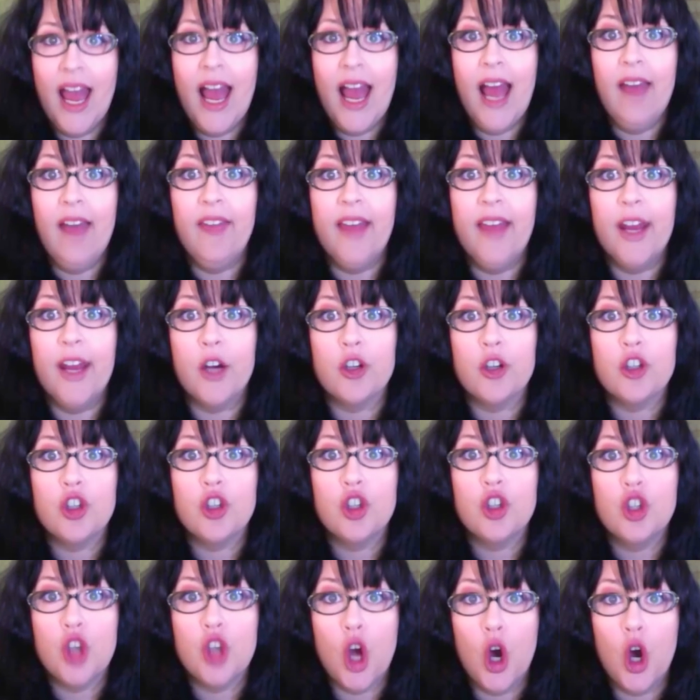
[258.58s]
and they are
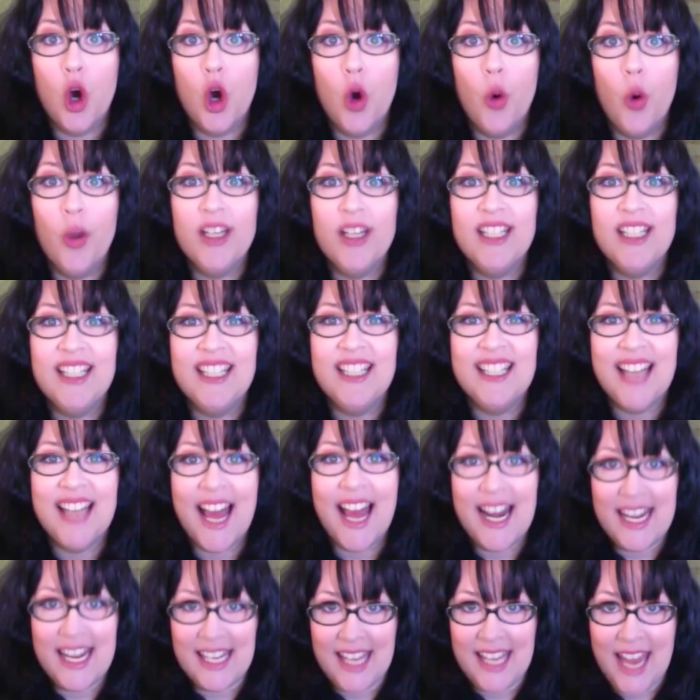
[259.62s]
so
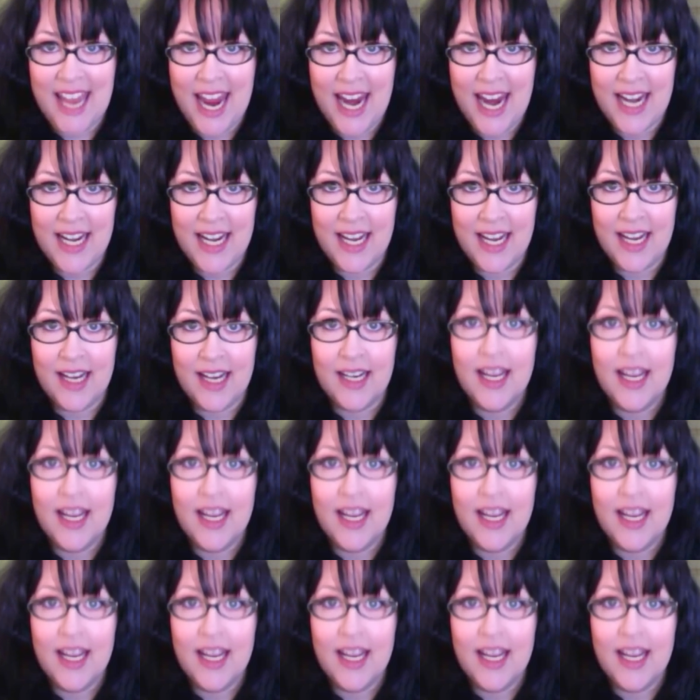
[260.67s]
dedicated.